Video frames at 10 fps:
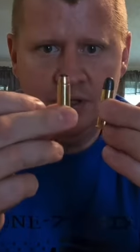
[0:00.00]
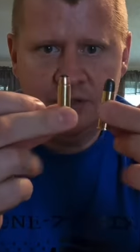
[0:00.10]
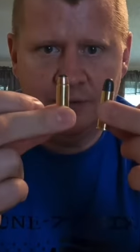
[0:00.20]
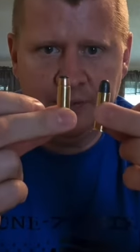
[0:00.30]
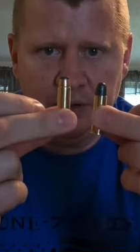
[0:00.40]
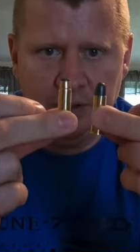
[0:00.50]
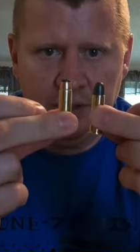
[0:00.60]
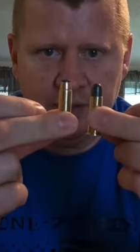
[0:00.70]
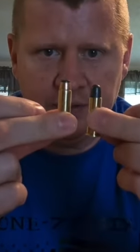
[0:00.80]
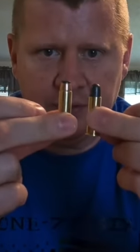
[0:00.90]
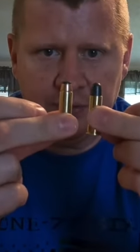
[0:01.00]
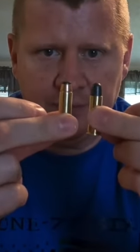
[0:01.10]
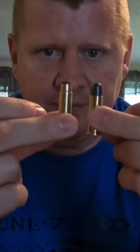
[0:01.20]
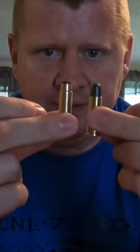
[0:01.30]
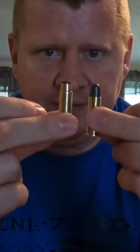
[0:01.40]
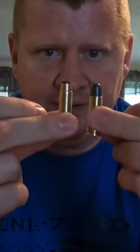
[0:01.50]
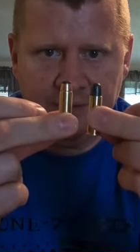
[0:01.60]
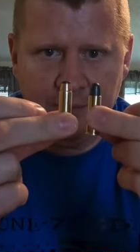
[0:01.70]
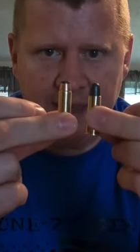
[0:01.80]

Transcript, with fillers: So if you look, the 357